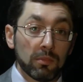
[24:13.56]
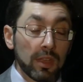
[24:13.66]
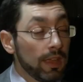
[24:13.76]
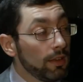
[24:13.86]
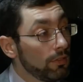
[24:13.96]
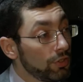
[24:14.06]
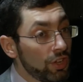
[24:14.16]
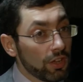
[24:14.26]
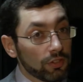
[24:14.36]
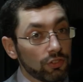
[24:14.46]
in the
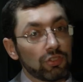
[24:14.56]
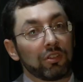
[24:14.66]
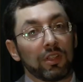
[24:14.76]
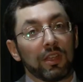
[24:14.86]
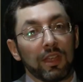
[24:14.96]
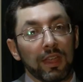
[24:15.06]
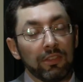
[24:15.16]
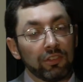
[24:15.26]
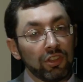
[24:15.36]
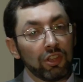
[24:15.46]
church.
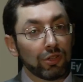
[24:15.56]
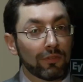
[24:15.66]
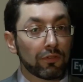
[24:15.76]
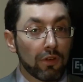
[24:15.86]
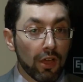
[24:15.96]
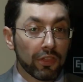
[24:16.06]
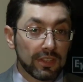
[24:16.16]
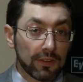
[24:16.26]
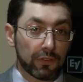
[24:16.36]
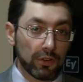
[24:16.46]
In the church, you have a rather
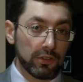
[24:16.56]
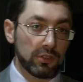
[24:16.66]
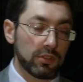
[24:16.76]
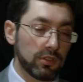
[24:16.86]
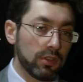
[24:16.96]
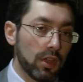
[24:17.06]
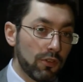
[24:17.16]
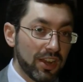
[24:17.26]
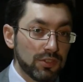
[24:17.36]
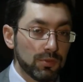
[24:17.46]
different
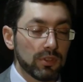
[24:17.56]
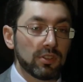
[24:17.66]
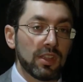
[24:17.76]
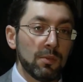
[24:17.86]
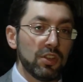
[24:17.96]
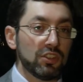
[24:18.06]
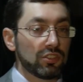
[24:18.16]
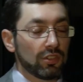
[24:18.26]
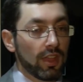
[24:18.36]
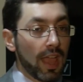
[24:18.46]
arrangement in
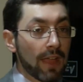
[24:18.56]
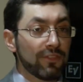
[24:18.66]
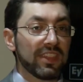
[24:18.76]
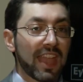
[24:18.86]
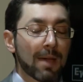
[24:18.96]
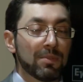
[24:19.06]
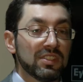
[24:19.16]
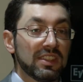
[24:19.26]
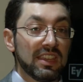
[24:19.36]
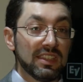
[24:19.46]
which everything
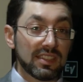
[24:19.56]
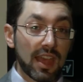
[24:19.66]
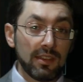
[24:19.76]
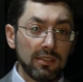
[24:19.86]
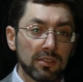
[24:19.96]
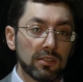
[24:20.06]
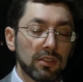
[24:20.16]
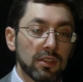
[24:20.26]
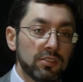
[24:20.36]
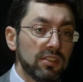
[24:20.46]
happens at the East End,
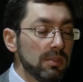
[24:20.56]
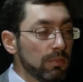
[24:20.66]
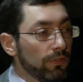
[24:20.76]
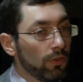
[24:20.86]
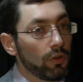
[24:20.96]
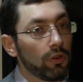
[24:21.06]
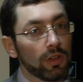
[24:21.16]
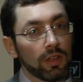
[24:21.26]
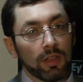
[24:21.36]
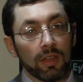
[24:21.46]
certainly before
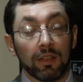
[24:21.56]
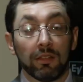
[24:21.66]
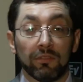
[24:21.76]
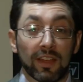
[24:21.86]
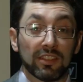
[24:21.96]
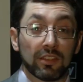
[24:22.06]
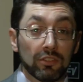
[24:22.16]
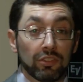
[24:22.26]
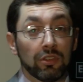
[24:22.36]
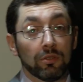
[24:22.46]
Vatican
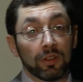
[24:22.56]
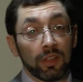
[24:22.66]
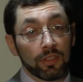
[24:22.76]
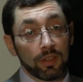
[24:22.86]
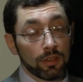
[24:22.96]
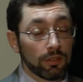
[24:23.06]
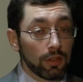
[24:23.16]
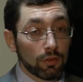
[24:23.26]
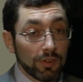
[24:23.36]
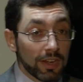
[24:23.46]
II and other
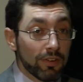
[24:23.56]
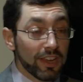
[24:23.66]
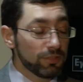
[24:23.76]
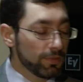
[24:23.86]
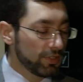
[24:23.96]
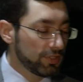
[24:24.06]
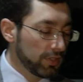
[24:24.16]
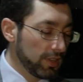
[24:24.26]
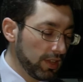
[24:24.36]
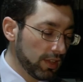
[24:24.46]
rearrangements to
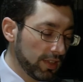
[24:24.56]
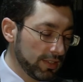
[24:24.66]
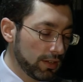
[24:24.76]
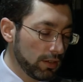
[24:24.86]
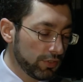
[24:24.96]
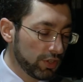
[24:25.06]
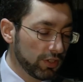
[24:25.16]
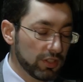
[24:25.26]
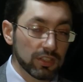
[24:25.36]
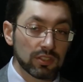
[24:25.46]
the interior of
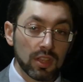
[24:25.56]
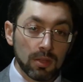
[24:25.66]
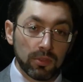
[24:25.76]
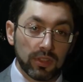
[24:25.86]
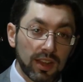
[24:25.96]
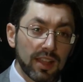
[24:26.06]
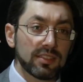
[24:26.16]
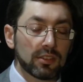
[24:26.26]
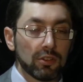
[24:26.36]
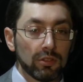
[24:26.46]
churches. But the
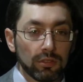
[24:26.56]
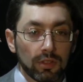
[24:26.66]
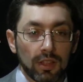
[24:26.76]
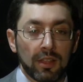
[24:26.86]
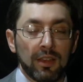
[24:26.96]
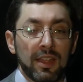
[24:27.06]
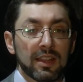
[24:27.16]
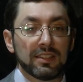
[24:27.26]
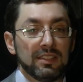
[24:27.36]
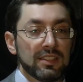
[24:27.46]
classical late
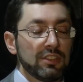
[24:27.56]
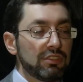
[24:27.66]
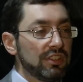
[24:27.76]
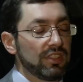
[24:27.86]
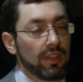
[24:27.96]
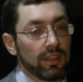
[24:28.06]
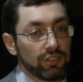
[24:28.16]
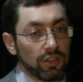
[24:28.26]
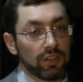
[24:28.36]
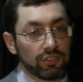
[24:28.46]
19th century
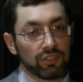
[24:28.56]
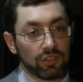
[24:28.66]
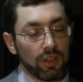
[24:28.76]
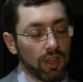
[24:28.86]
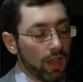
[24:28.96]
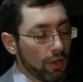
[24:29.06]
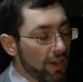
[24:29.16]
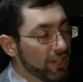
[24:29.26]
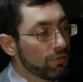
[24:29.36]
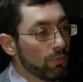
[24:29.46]
church
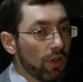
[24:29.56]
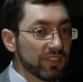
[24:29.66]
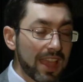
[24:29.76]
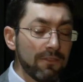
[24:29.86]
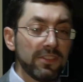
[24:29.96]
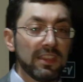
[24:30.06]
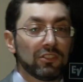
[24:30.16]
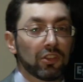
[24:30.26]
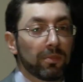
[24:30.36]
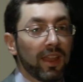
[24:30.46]
arrangement was everything
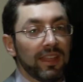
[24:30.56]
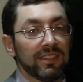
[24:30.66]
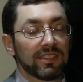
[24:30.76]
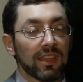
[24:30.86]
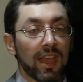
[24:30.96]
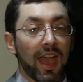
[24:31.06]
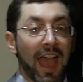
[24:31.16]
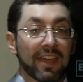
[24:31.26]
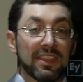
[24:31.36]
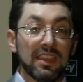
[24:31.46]
took place
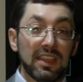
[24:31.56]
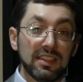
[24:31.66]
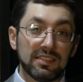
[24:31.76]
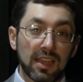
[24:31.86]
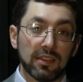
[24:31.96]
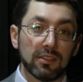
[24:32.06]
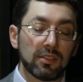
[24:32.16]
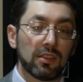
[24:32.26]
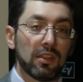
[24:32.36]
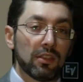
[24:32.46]
at the East
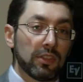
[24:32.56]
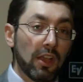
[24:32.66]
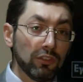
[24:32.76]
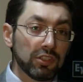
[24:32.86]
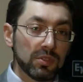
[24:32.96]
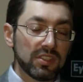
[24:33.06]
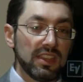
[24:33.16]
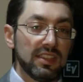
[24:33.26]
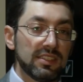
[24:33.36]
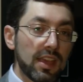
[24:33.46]
End. The altar was at the
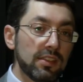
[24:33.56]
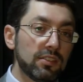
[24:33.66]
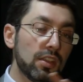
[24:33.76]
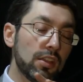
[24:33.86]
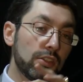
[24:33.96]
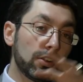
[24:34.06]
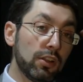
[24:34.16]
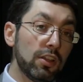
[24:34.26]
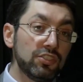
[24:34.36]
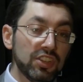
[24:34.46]
East End, the
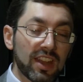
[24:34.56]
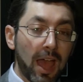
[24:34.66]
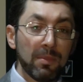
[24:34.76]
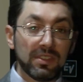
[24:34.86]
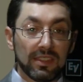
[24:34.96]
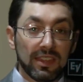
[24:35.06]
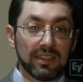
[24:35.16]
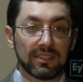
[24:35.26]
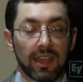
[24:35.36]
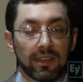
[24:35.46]
clergy inhabited the
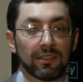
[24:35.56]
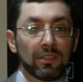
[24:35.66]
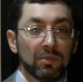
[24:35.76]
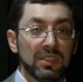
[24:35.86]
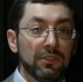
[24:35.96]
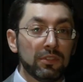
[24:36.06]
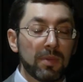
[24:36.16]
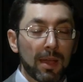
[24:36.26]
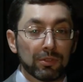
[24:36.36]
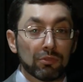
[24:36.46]
East End, there was even
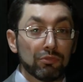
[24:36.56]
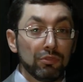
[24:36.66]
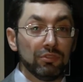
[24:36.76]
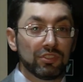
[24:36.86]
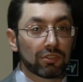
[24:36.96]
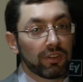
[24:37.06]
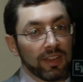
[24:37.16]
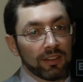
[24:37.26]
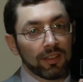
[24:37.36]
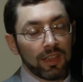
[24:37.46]
perhaps a rood
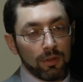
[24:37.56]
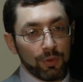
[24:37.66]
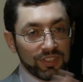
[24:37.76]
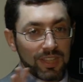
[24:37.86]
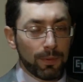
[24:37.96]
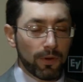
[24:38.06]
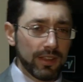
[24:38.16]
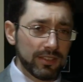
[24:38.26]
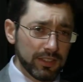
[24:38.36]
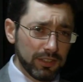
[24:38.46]
screen which
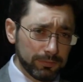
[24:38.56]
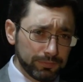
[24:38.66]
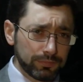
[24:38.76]
separated